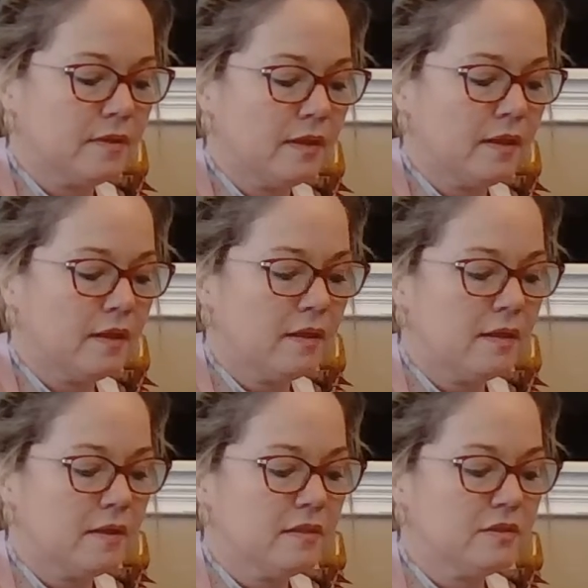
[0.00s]

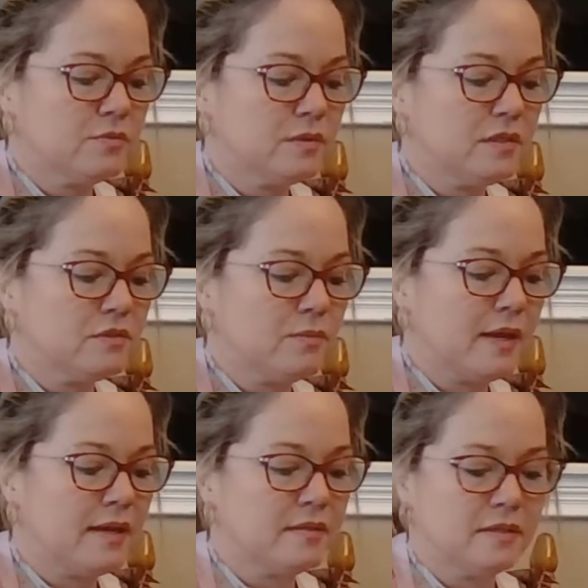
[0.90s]
And this one is
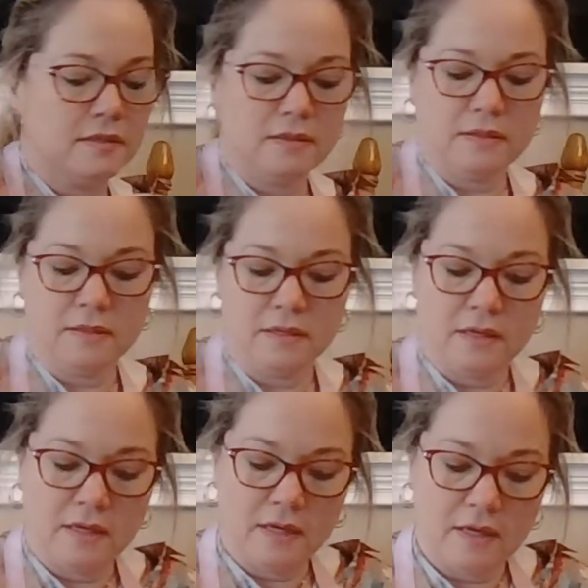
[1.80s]
wet.
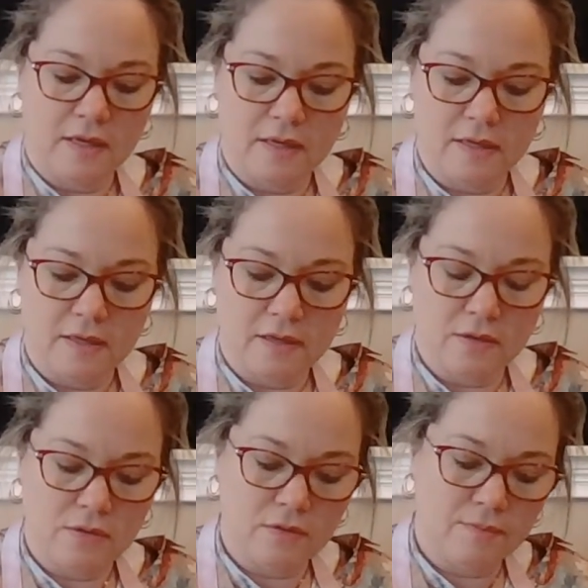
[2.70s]

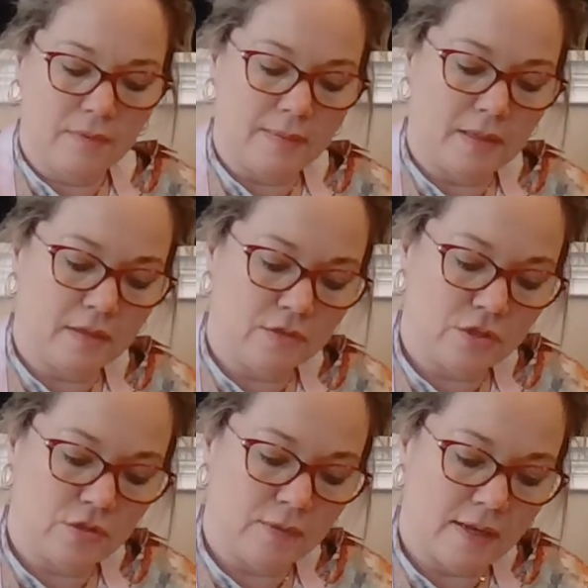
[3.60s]
Oh, maybe a little
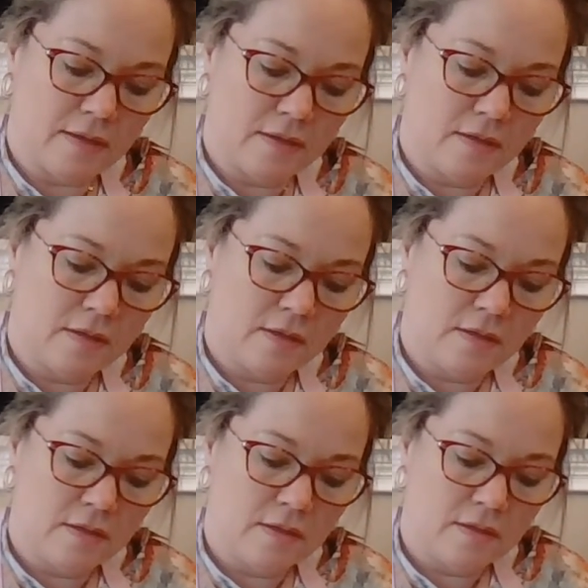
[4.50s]
too wet.
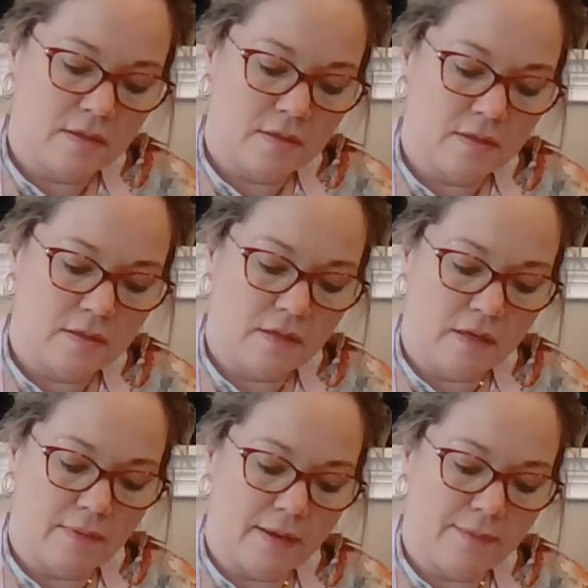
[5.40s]

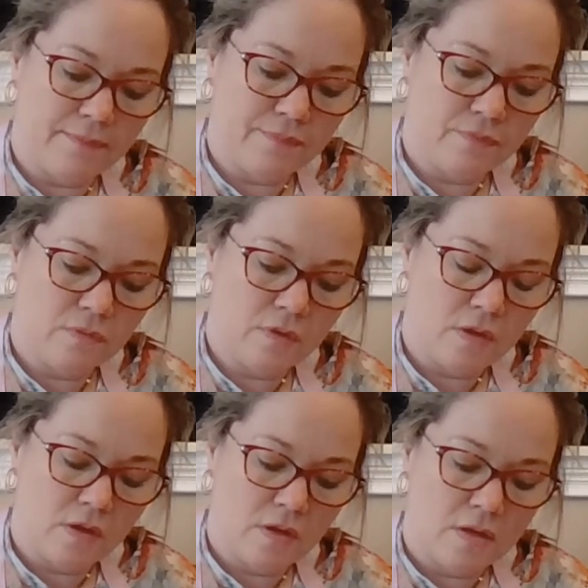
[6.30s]
Anyway,
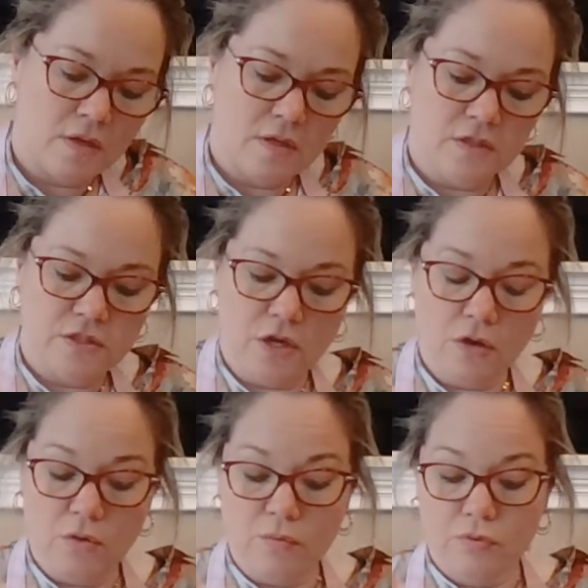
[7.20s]

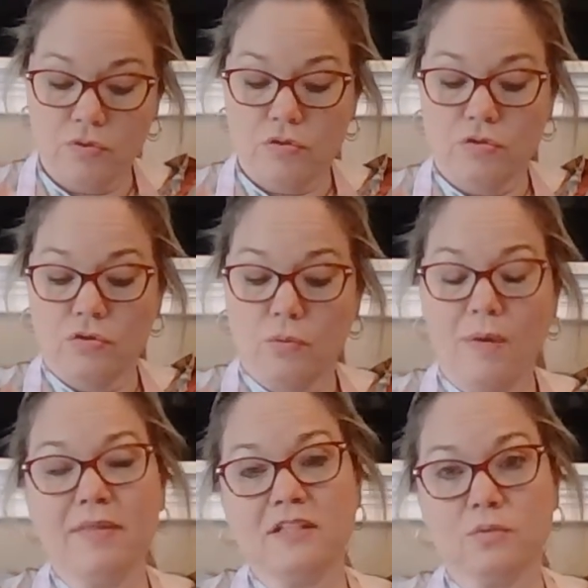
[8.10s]
so the
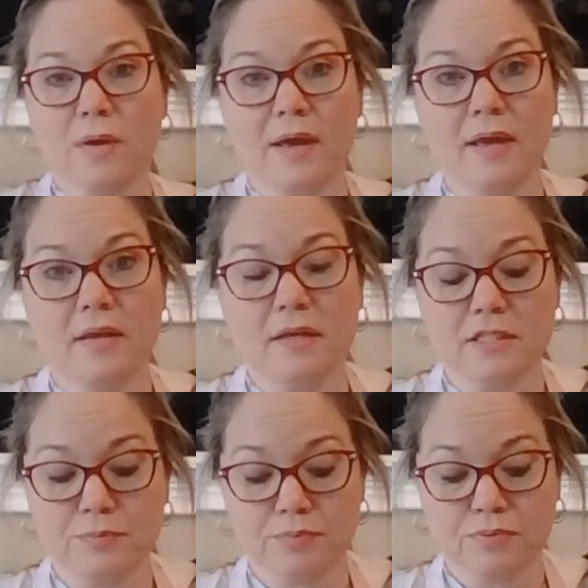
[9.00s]
one that's wet
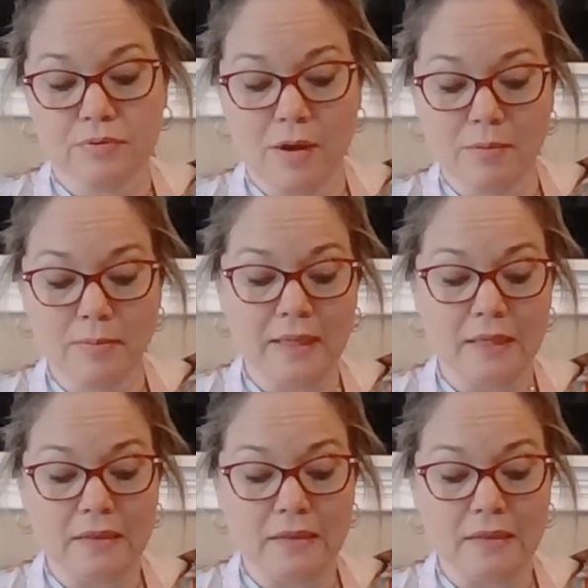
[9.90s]
is probably a